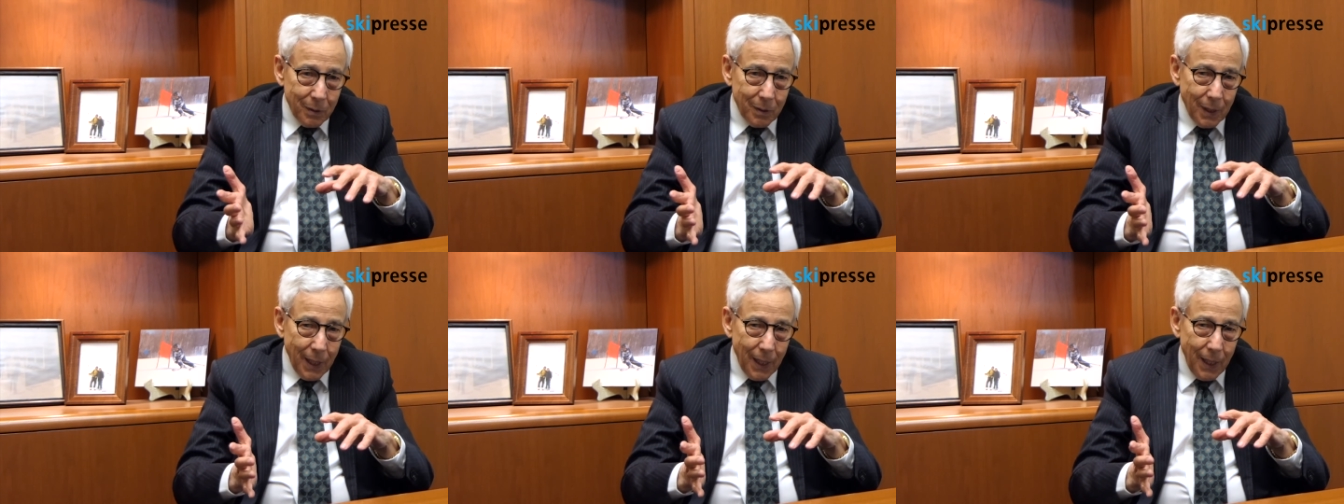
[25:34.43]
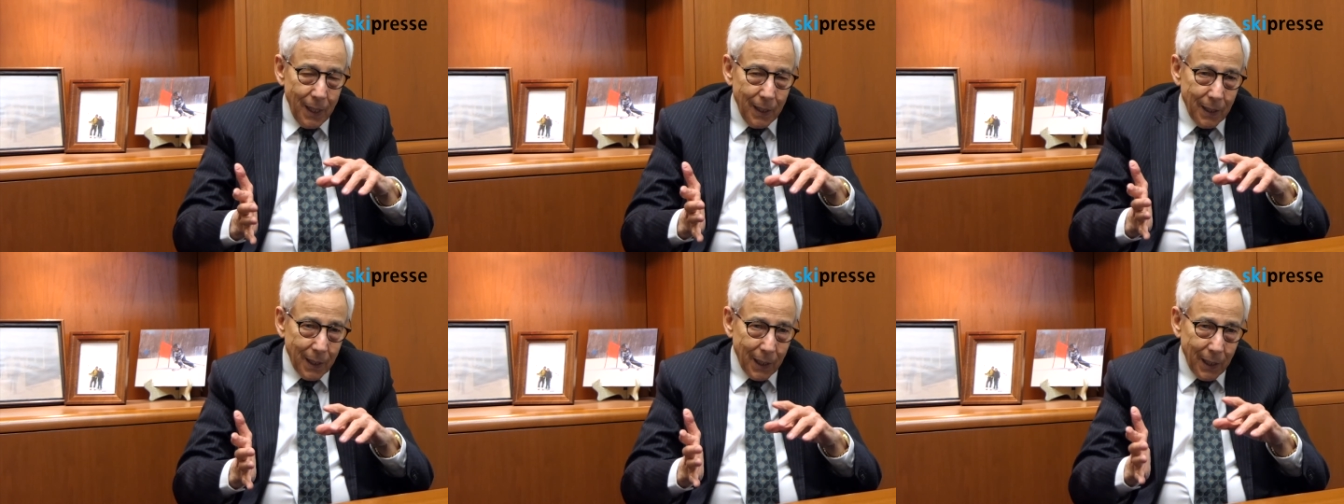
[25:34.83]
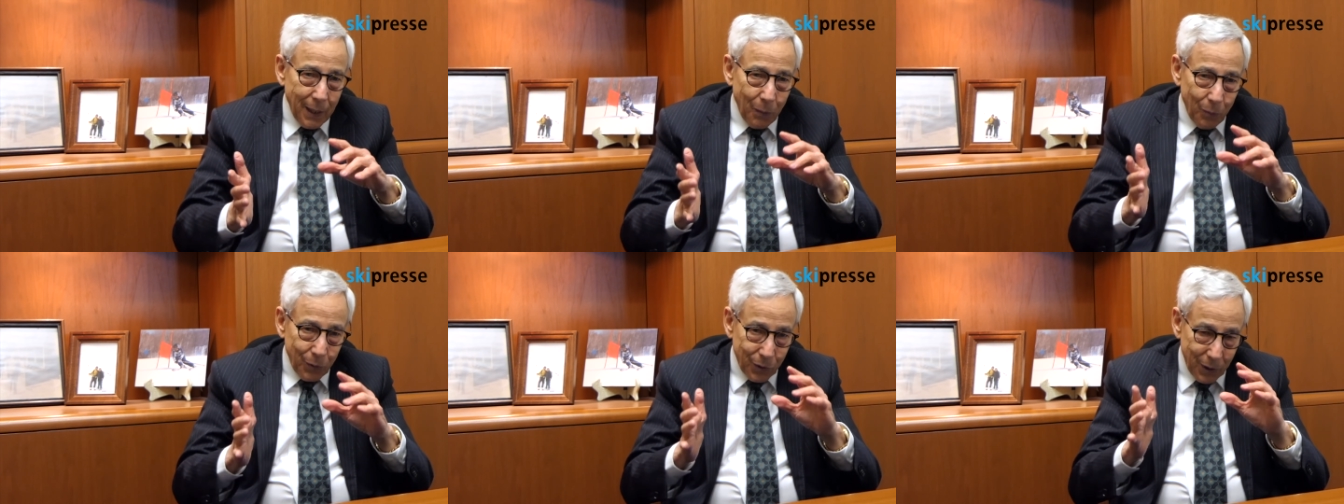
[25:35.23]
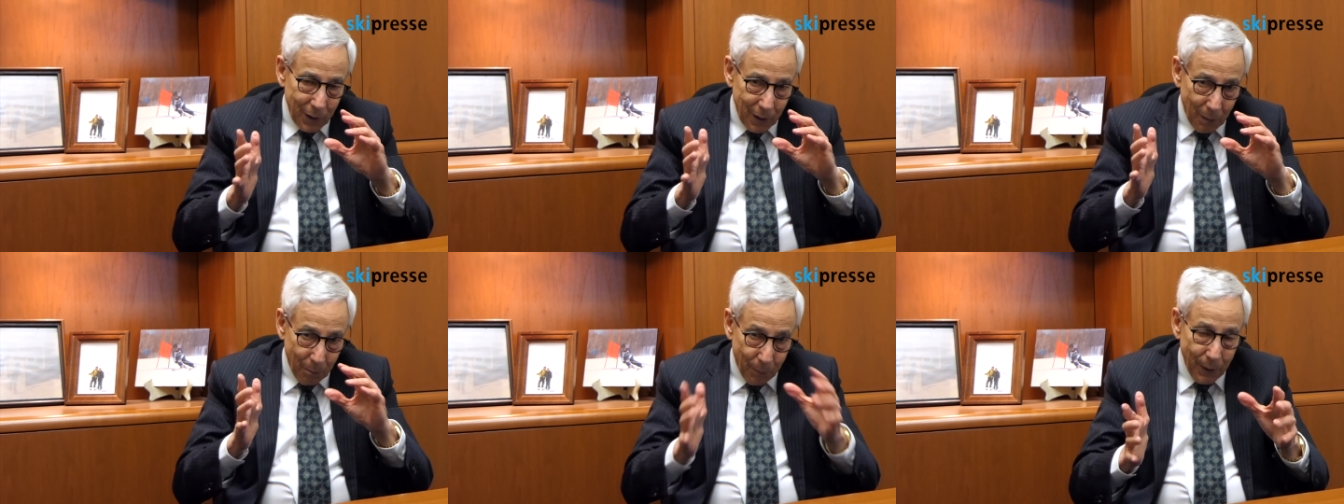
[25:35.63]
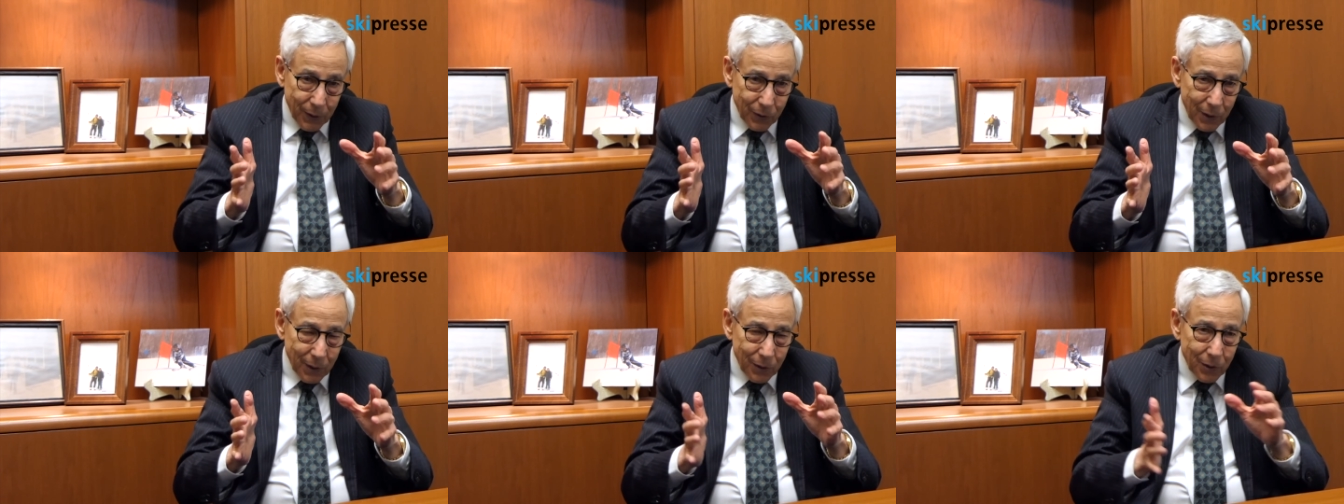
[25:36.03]
day that I was in the
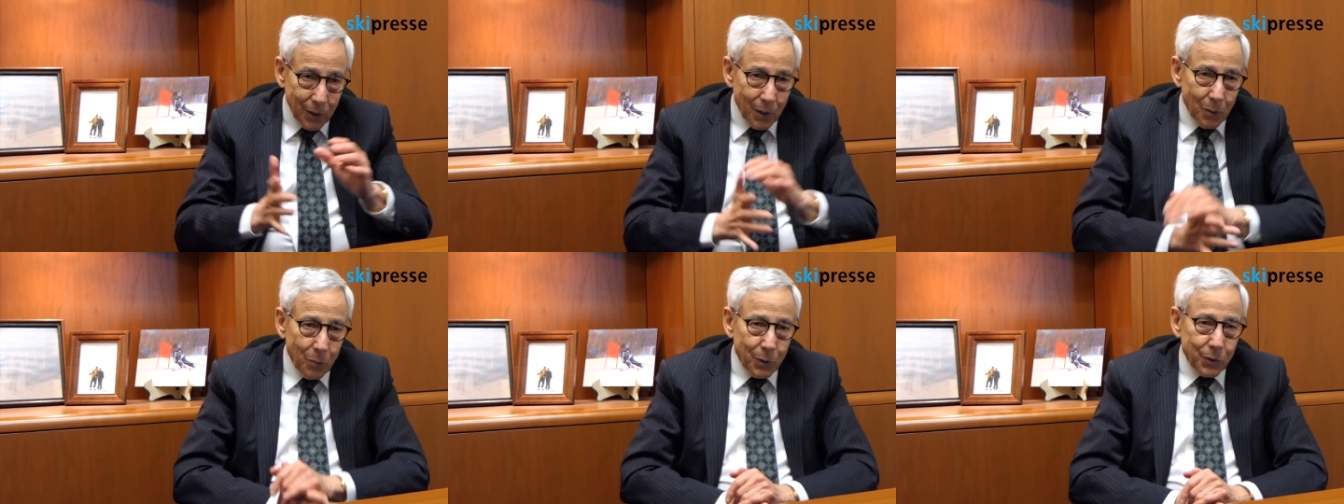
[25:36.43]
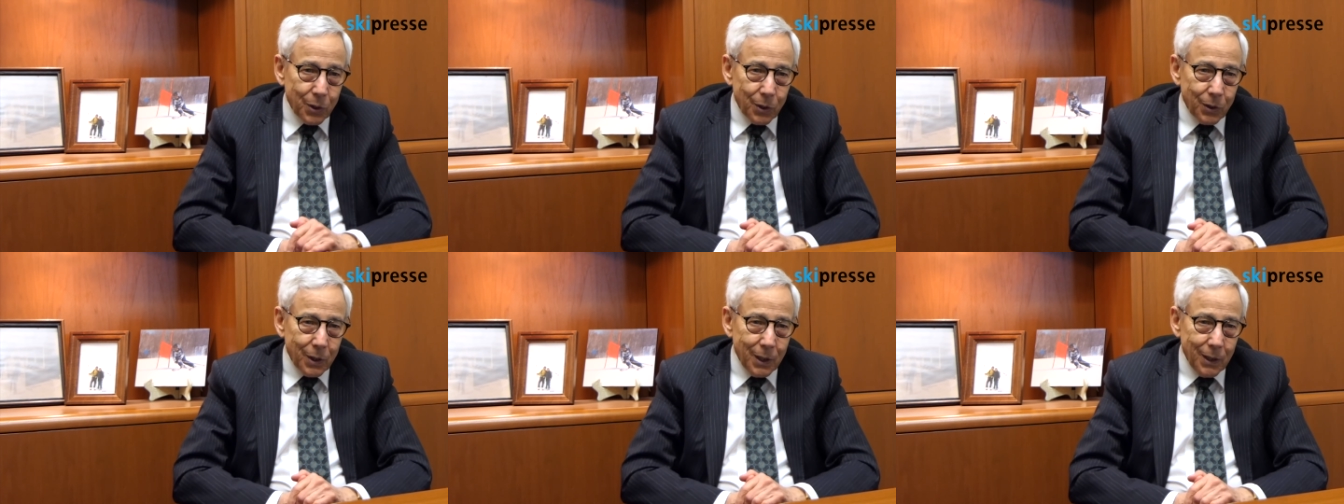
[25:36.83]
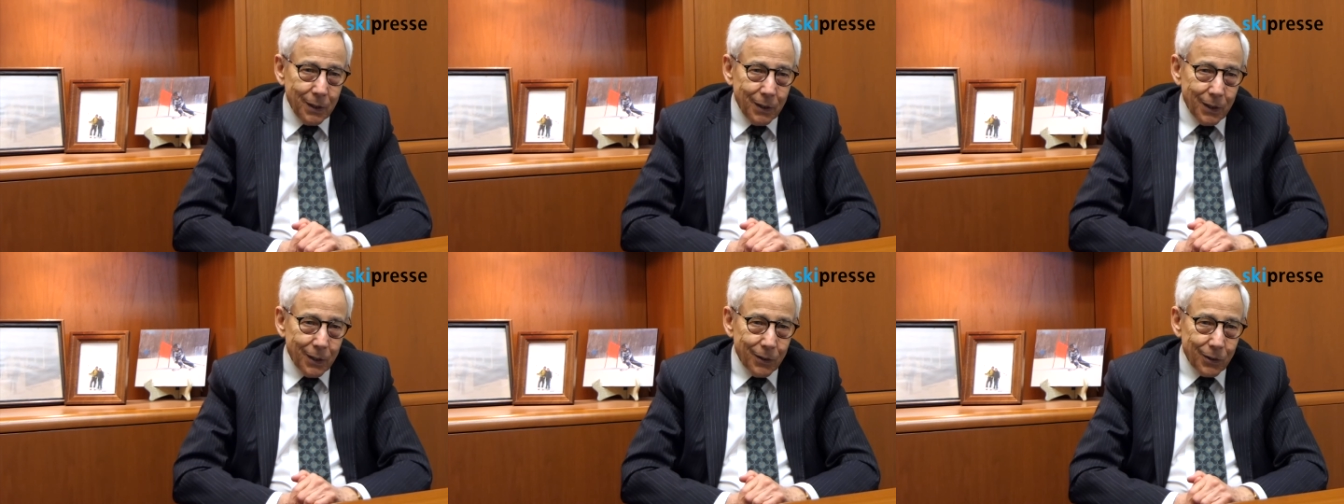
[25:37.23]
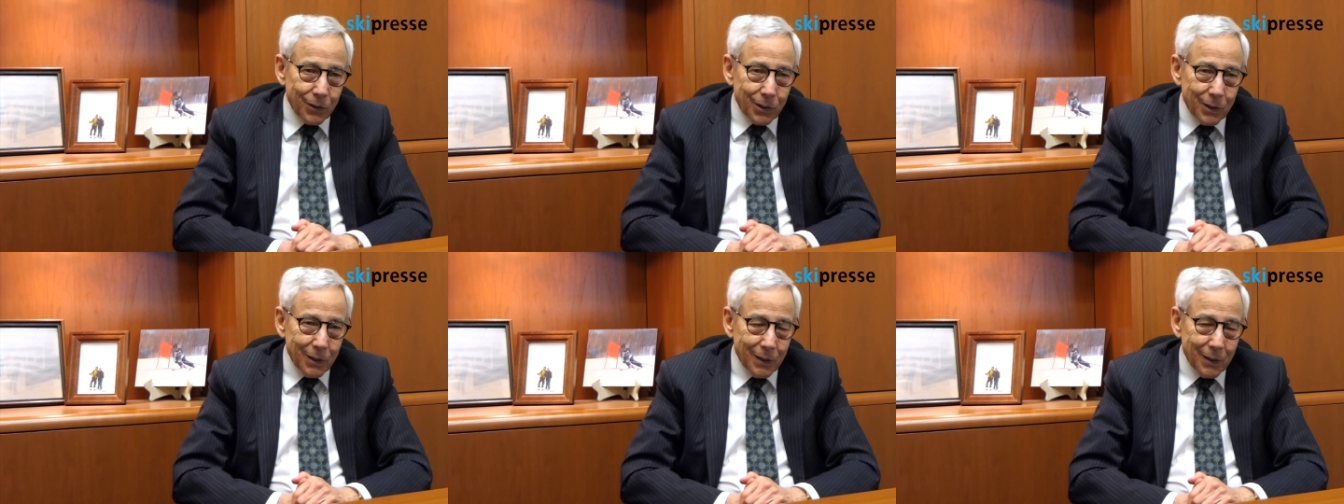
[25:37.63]
business was 13 years.